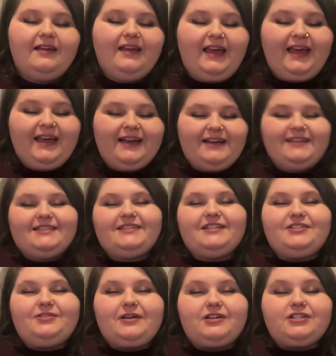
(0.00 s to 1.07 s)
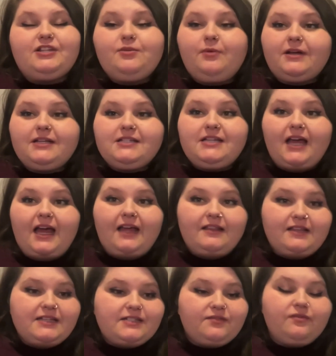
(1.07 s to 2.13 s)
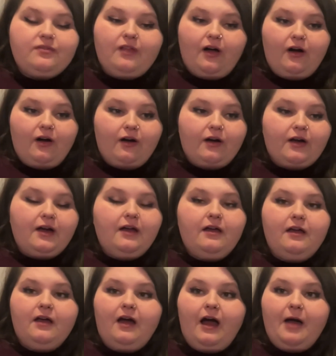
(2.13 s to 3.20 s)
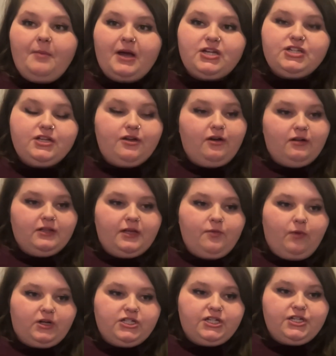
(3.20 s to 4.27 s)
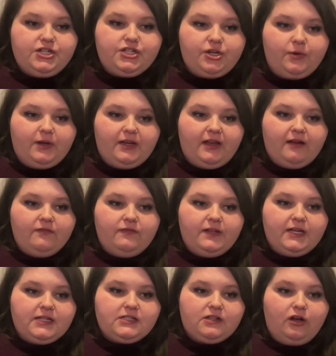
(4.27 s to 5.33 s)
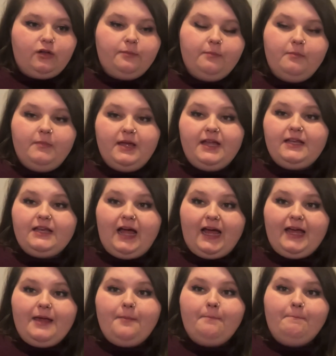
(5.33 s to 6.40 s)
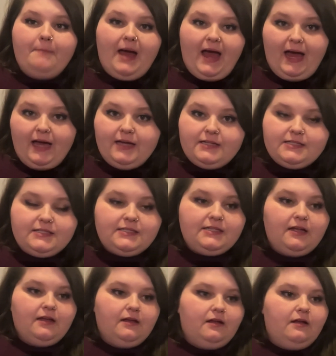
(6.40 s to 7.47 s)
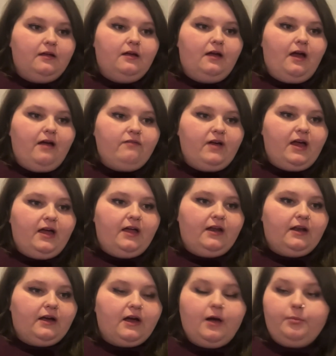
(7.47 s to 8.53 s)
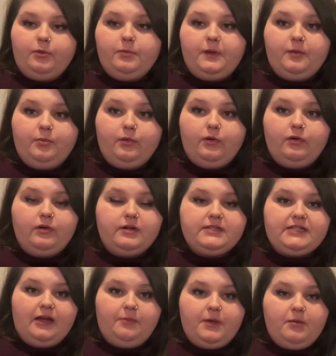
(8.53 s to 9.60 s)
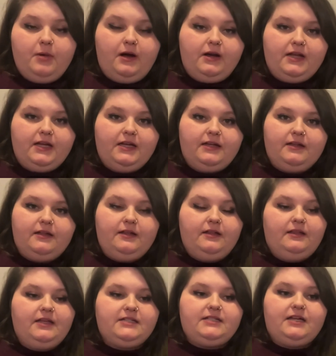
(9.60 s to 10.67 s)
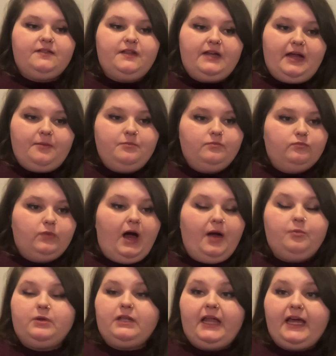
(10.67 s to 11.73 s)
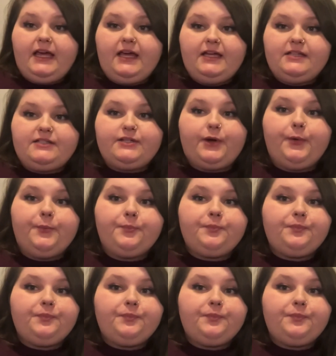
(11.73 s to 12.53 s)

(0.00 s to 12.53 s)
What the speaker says: Hey guys, so I actually wanted to end this vlog. I'm actually currently watching a show on Netflix called Midnight Mass. I've had a couple people tell me about it and they said that I would like it. So